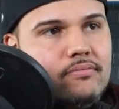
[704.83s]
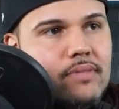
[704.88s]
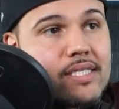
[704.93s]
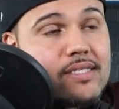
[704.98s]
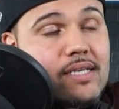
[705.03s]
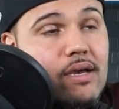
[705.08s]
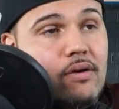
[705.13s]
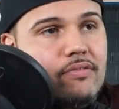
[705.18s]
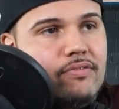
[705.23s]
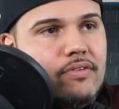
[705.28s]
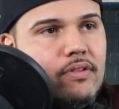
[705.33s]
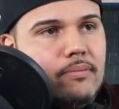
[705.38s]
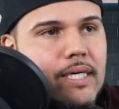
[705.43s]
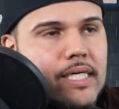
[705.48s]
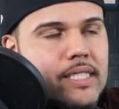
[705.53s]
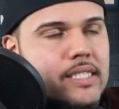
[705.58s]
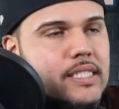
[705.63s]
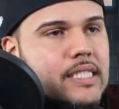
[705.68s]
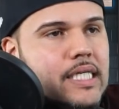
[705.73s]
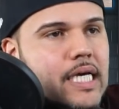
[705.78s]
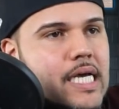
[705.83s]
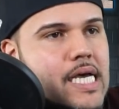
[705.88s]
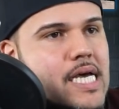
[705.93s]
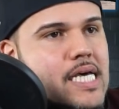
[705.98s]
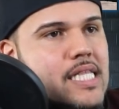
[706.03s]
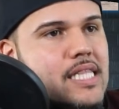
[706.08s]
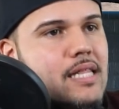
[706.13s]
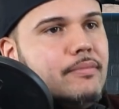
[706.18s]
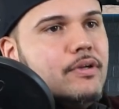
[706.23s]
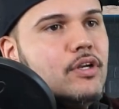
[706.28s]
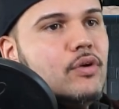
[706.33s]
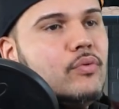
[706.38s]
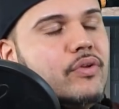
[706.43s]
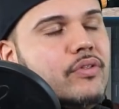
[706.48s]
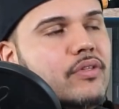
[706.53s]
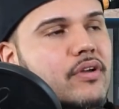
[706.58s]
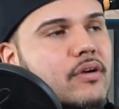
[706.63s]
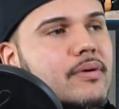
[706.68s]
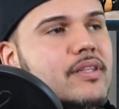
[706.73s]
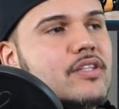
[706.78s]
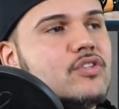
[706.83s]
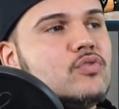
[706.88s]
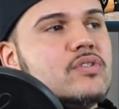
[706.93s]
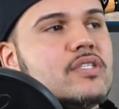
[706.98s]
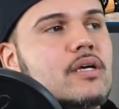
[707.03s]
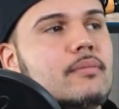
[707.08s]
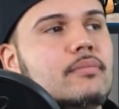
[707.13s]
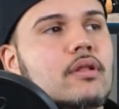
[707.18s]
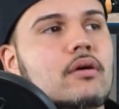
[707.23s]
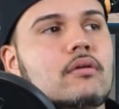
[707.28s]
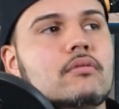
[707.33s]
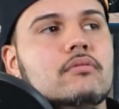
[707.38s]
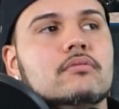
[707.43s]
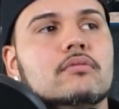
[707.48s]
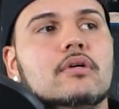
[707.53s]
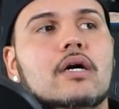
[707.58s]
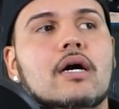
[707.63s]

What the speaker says: That's how I feel about it. Let me know what you think about this one down below.